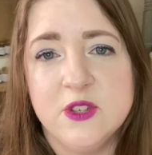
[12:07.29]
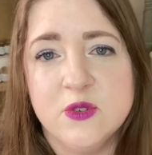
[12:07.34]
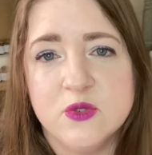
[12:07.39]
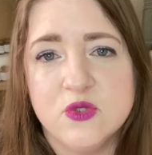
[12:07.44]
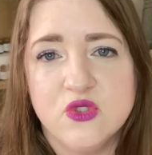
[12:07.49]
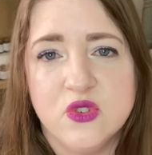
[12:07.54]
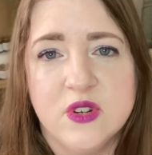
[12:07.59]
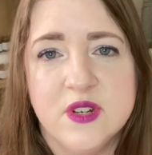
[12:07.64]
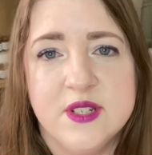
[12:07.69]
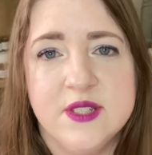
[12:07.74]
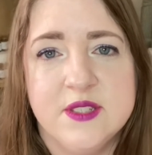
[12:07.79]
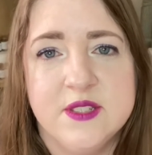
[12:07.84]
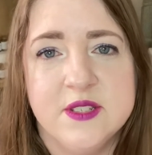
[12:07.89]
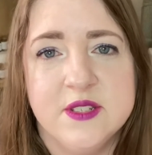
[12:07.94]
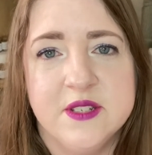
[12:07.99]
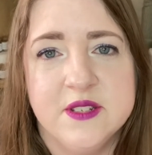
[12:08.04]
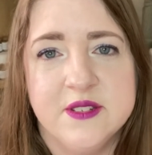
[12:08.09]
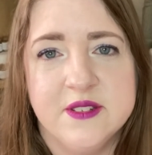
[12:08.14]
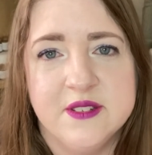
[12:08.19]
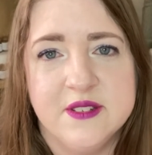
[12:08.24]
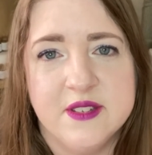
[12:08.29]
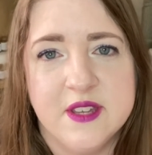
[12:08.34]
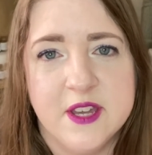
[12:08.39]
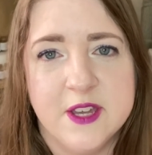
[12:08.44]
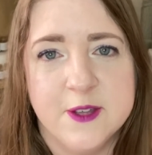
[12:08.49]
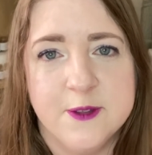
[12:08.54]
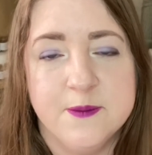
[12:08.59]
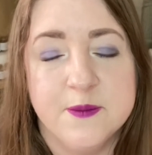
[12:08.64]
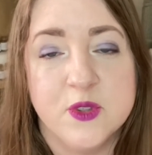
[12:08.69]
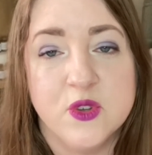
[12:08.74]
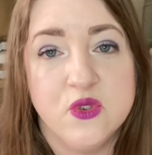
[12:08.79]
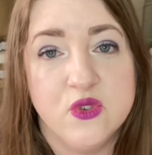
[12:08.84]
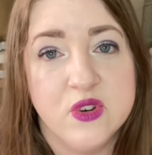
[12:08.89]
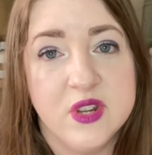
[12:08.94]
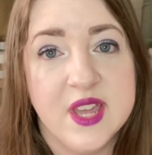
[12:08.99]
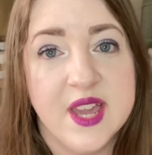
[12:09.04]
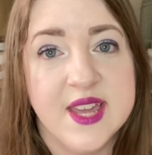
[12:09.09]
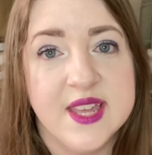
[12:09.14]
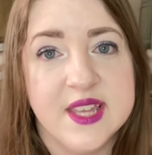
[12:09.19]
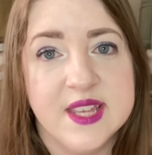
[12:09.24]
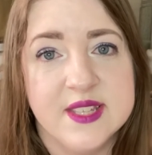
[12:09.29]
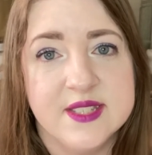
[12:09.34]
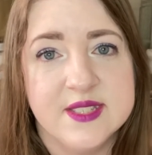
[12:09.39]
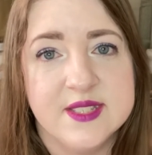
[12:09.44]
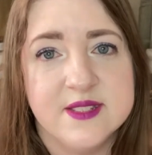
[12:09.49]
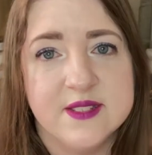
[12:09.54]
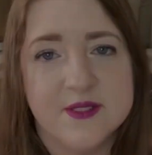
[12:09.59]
you're trying to create.